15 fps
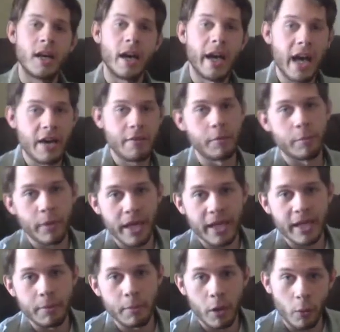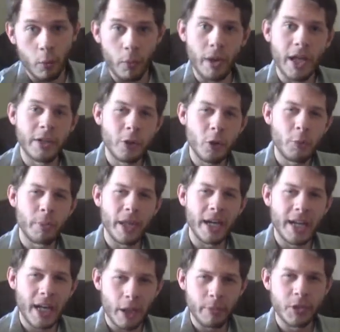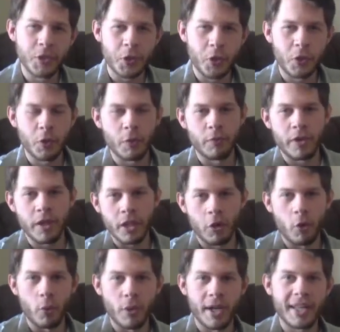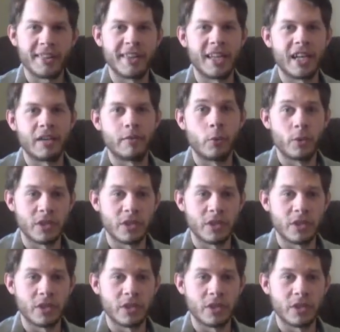I haven't played it, but when I do play it, I'll be sure to do a video on what I think of it,